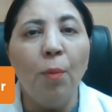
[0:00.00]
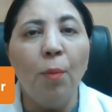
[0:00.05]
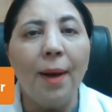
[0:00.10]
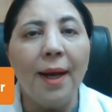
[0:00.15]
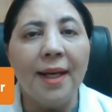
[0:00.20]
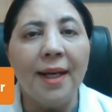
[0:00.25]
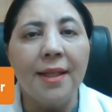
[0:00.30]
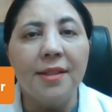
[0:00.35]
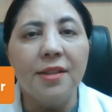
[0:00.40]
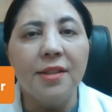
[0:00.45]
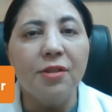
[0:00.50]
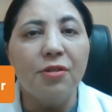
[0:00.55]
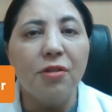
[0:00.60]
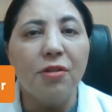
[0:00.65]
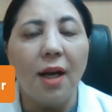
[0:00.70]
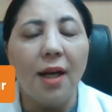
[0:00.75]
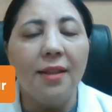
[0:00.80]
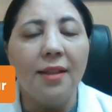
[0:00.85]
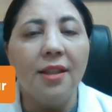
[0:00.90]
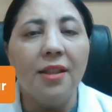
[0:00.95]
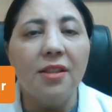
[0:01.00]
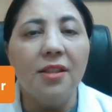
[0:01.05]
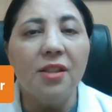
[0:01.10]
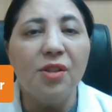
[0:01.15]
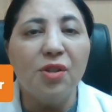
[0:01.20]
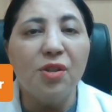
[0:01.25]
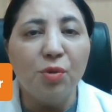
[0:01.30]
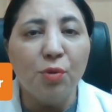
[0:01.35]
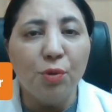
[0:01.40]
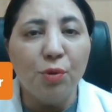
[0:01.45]
by hit and try that
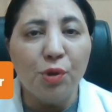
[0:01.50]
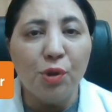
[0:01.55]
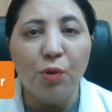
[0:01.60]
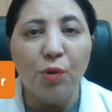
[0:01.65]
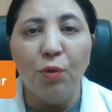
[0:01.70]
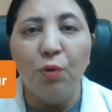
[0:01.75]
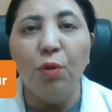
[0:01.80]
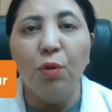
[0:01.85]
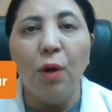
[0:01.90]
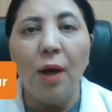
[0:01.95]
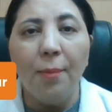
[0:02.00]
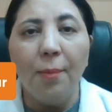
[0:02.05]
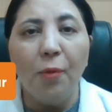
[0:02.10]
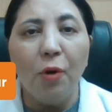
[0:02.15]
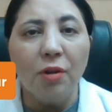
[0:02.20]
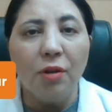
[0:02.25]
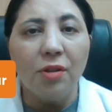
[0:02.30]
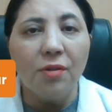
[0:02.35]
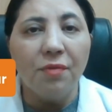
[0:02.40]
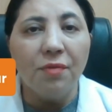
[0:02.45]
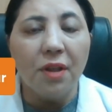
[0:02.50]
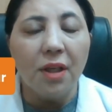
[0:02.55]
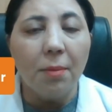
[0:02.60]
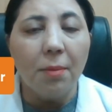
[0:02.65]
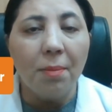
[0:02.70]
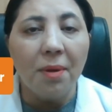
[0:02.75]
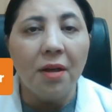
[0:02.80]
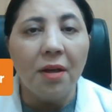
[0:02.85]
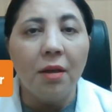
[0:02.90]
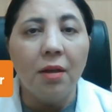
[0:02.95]
it suits you. Though I'm not a
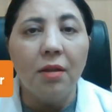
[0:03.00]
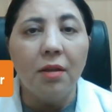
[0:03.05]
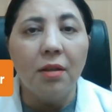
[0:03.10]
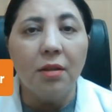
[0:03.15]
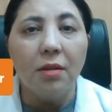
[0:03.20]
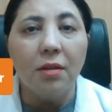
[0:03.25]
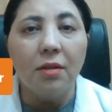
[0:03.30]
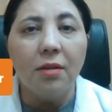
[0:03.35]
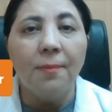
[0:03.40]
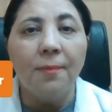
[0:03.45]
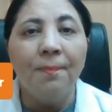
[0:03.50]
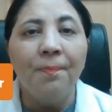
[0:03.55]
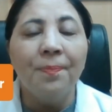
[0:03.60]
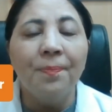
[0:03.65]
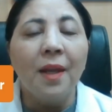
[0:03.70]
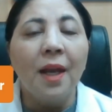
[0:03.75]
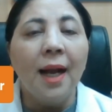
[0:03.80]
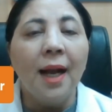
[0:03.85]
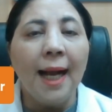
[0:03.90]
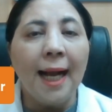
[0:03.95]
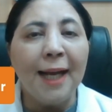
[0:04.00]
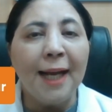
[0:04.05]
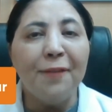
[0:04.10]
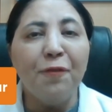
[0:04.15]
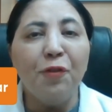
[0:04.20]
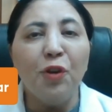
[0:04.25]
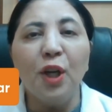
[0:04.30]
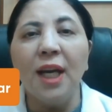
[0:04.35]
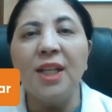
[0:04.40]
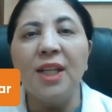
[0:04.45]
very big
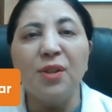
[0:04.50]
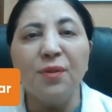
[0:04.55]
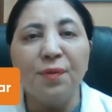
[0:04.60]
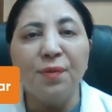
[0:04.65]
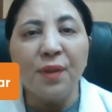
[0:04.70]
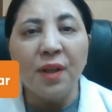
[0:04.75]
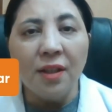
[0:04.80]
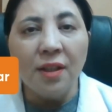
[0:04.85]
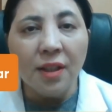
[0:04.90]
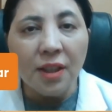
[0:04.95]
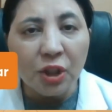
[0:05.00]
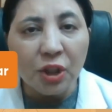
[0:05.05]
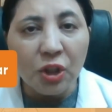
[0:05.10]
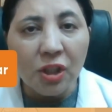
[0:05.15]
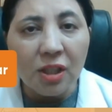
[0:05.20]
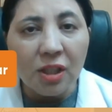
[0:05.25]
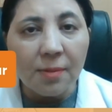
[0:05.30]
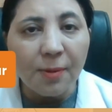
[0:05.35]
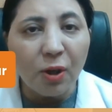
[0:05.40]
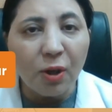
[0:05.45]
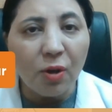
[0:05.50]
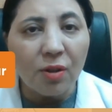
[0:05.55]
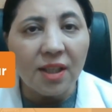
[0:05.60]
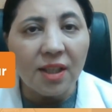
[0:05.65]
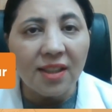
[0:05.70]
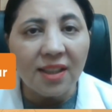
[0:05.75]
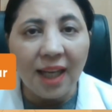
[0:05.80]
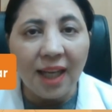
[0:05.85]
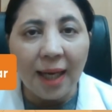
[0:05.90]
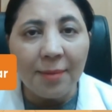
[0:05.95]
advocate of conditioners, because
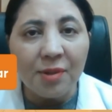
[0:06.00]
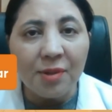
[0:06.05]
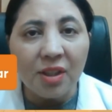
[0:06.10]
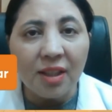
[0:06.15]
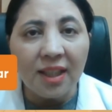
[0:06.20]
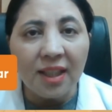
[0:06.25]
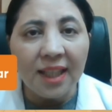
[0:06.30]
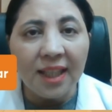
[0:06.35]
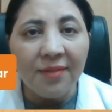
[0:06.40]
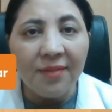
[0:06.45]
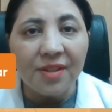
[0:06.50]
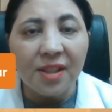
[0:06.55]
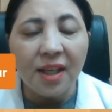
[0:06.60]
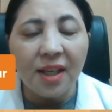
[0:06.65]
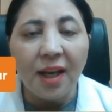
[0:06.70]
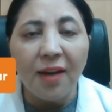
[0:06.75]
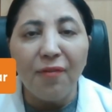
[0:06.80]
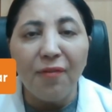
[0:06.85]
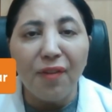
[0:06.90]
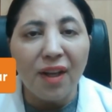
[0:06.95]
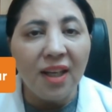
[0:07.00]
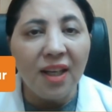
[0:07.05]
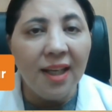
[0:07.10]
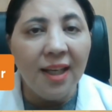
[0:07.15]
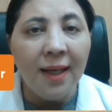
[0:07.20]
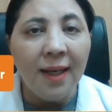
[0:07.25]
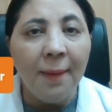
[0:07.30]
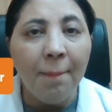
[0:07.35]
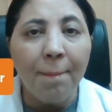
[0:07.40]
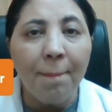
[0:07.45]
at times it leaves the hair very
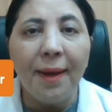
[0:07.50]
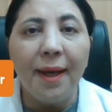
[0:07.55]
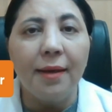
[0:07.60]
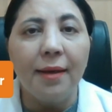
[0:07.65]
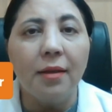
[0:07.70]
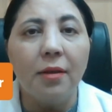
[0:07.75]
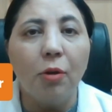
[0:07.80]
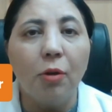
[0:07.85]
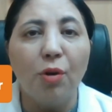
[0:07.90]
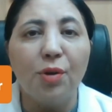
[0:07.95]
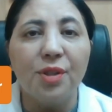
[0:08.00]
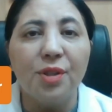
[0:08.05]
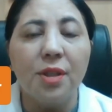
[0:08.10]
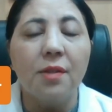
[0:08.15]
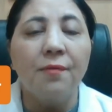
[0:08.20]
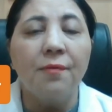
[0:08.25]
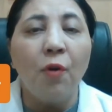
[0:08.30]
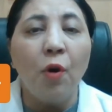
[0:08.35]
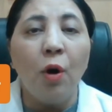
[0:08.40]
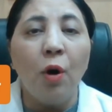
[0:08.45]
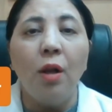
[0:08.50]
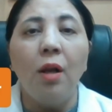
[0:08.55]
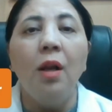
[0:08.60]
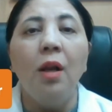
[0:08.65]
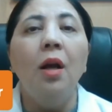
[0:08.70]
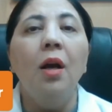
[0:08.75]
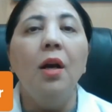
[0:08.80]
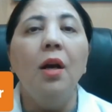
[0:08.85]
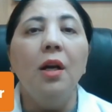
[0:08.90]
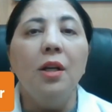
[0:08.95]
limp and causes fall.
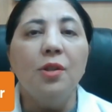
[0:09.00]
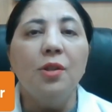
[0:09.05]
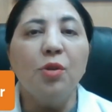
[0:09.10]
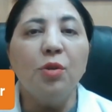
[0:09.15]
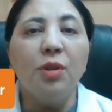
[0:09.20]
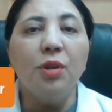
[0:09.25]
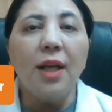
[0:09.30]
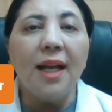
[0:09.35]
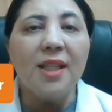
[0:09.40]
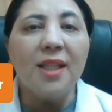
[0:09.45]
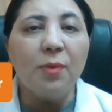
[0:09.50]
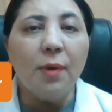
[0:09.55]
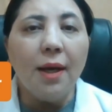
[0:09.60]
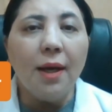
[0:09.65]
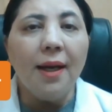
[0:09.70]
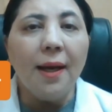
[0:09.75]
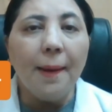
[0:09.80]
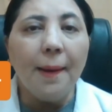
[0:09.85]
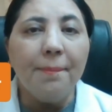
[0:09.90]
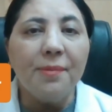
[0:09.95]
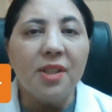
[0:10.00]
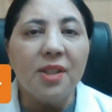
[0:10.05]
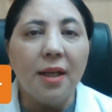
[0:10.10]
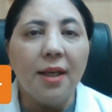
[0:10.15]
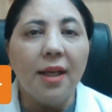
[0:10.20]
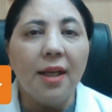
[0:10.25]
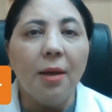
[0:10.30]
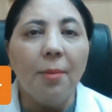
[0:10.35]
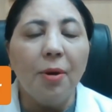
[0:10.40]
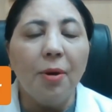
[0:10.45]
So that's why I'm
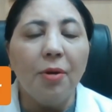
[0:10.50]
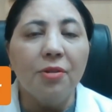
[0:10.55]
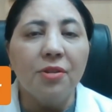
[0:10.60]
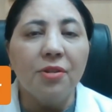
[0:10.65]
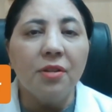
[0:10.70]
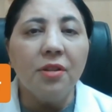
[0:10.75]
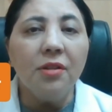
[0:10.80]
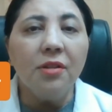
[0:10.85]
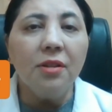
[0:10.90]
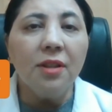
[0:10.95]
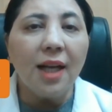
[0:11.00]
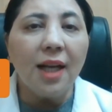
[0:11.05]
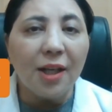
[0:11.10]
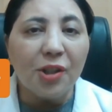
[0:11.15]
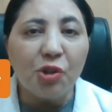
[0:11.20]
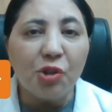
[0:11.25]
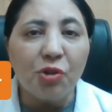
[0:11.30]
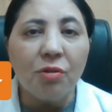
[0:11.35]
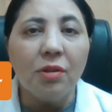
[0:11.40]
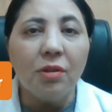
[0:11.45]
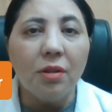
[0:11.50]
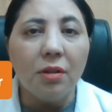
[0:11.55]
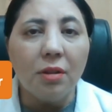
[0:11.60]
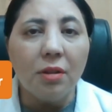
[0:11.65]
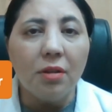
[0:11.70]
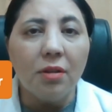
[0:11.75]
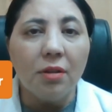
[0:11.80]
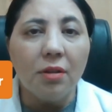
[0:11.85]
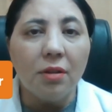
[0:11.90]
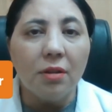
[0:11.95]
telling about the
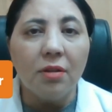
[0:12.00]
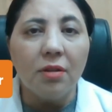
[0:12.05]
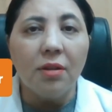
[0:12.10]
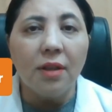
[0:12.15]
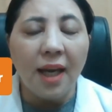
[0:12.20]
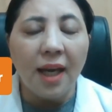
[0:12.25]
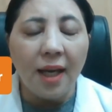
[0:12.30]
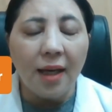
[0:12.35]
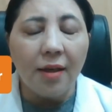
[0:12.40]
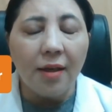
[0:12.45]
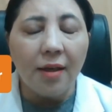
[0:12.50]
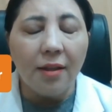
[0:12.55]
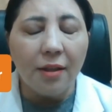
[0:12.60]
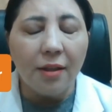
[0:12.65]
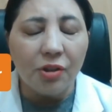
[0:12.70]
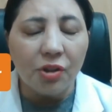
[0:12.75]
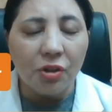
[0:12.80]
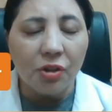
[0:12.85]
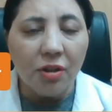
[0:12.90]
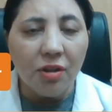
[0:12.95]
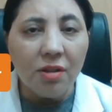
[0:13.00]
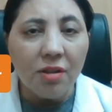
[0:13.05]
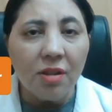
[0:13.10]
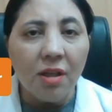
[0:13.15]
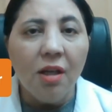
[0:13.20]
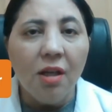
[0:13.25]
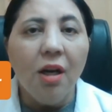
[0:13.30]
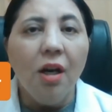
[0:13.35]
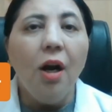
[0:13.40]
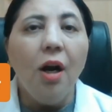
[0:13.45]
natural hair conditioners.
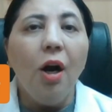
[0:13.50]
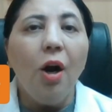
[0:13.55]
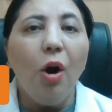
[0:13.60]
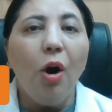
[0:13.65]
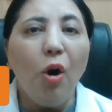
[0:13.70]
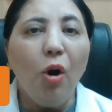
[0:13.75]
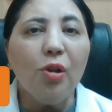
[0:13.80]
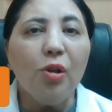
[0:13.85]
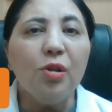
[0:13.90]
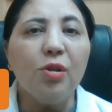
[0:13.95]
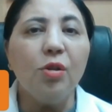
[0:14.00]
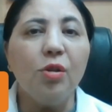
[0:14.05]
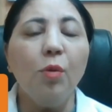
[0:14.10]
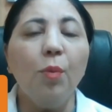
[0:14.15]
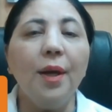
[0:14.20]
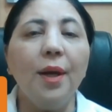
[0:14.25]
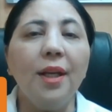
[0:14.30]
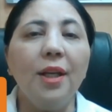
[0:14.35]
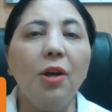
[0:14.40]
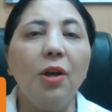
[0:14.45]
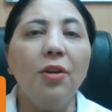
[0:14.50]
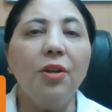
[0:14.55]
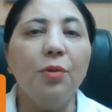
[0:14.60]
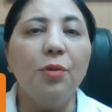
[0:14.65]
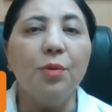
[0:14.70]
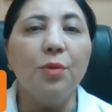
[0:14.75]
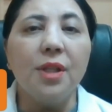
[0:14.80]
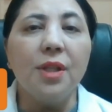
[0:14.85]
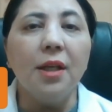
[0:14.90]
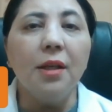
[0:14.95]
Also, when you're
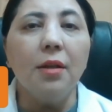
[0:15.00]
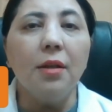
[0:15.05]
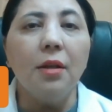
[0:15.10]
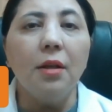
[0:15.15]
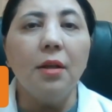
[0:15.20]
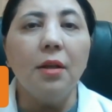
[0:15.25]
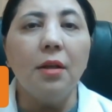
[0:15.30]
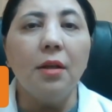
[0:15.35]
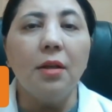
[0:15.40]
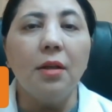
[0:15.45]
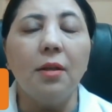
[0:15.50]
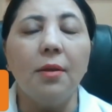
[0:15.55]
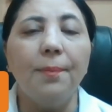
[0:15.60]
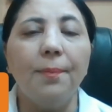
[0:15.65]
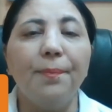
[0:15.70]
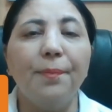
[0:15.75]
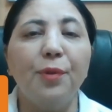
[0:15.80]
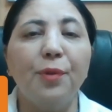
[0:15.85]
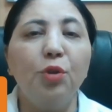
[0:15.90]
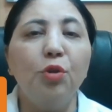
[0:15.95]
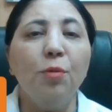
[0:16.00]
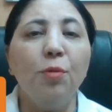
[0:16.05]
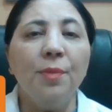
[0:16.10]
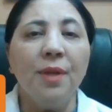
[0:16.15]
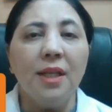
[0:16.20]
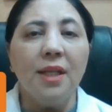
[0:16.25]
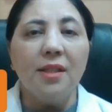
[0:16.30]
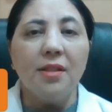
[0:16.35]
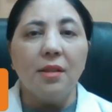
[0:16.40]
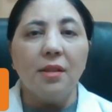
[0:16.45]
using room
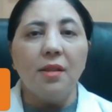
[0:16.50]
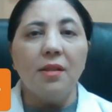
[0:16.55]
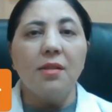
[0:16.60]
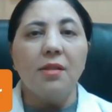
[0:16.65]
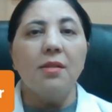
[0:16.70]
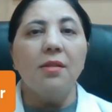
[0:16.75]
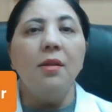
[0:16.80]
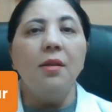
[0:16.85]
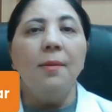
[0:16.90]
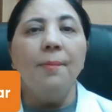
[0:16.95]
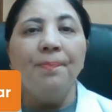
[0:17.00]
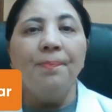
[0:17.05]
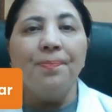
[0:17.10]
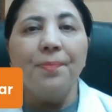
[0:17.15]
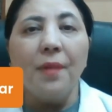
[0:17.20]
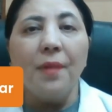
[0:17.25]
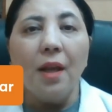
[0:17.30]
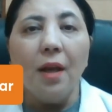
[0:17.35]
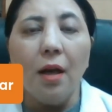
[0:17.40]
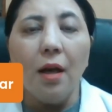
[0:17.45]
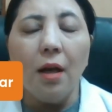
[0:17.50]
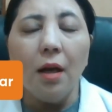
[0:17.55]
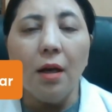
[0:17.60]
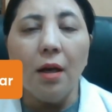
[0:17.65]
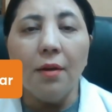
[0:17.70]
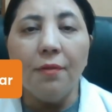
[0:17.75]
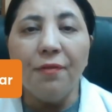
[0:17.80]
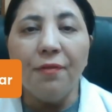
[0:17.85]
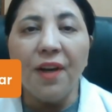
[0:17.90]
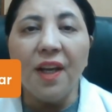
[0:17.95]
heaters,
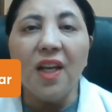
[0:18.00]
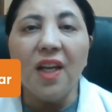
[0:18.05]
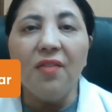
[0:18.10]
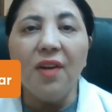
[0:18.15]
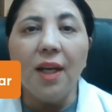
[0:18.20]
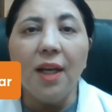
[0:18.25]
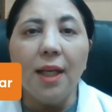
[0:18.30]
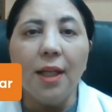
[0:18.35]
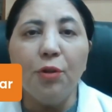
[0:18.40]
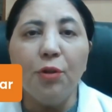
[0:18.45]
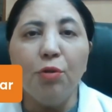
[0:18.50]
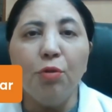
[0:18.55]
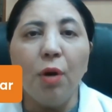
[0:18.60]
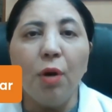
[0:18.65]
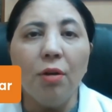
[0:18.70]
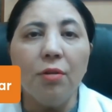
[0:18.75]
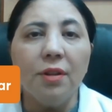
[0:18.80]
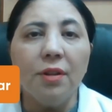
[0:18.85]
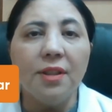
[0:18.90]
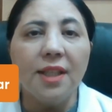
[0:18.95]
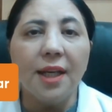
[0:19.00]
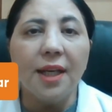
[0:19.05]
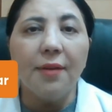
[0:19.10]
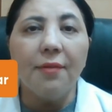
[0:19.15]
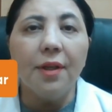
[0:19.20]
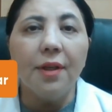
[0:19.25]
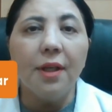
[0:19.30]
very throughout the day